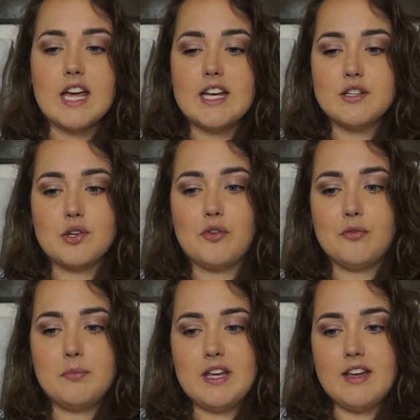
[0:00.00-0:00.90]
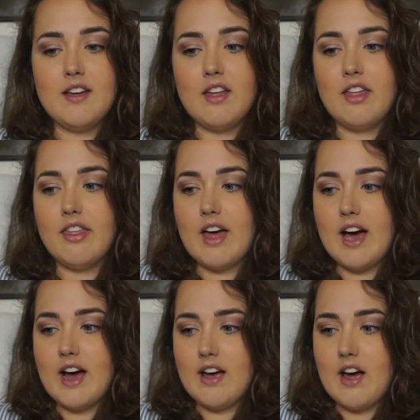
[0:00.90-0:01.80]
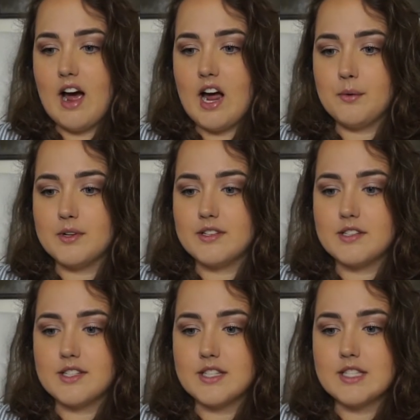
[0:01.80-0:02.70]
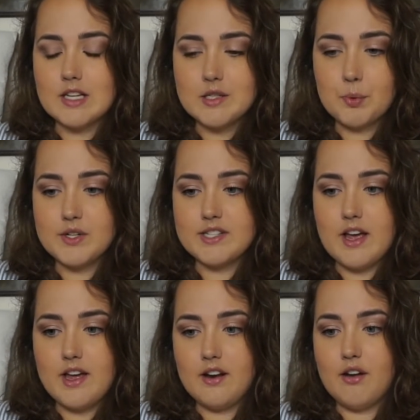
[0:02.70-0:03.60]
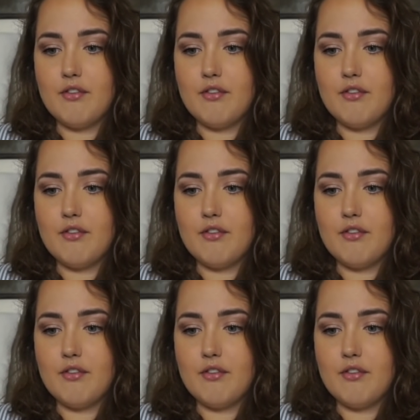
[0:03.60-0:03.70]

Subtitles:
it told me that I was 6%